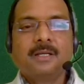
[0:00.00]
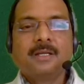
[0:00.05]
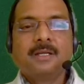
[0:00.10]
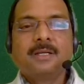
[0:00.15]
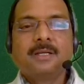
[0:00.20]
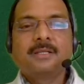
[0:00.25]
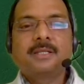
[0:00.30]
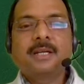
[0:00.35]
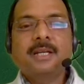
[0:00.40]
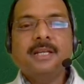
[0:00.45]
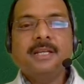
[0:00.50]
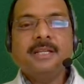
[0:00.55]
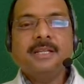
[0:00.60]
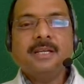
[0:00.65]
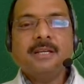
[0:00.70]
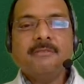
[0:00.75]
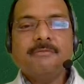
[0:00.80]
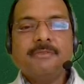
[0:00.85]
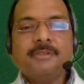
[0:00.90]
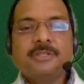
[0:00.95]
The
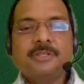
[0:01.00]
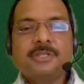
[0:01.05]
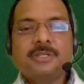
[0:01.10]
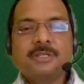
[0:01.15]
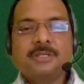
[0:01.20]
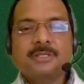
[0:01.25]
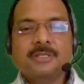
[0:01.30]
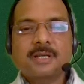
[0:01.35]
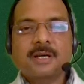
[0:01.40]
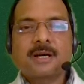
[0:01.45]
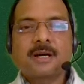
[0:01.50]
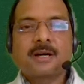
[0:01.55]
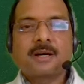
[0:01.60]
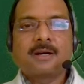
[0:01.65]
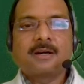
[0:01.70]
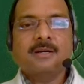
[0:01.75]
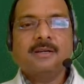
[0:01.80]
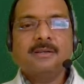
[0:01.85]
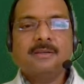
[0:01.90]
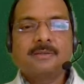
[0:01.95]
clinical features
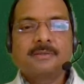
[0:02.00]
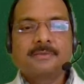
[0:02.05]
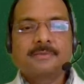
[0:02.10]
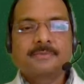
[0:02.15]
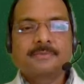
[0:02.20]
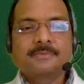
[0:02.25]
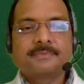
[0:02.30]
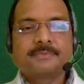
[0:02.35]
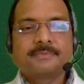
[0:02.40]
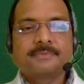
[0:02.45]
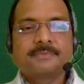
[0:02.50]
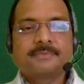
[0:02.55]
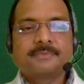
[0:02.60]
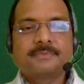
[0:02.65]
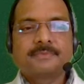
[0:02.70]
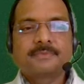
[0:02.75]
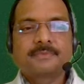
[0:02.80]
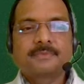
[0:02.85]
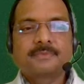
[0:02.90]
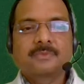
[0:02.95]
are
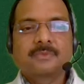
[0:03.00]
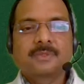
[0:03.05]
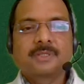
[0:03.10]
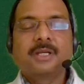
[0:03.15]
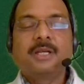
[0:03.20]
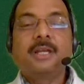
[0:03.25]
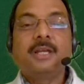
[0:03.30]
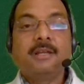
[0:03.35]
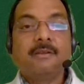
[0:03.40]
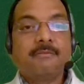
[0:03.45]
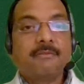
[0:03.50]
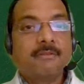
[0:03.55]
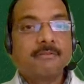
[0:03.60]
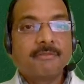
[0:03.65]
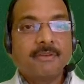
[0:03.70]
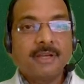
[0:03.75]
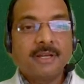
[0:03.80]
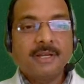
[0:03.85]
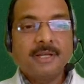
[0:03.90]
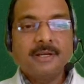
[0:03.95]
liver
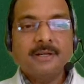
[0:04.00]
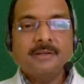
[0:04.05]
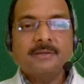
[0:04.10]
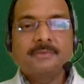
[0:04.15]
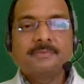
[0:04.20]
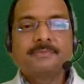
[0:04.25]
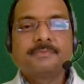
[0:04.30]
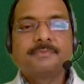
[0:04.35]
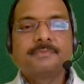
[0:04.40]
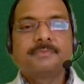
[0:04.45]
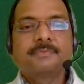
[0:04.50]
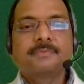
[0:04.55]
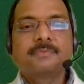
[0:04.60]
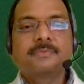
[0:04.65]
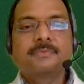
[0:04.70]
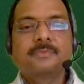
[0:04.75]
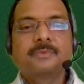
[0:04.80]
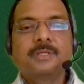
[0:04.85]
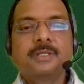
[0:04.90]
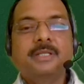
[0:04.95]
failure,
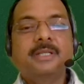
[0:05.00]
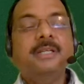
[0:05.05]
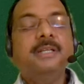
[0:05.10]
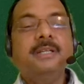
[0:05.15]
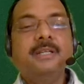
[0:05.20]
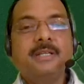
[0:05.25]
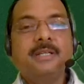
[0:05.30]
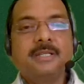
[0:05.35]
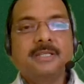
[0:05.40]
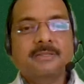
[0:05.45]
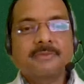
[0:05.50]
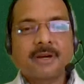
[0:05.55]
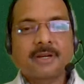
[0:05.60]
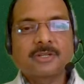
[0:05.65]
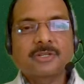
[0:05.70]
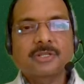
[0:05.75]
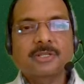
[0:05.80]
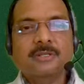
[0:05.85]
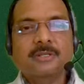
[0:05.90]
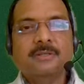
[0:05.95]
kidney
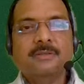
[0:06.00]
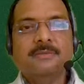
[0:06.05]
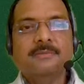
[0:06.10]
dysfunction,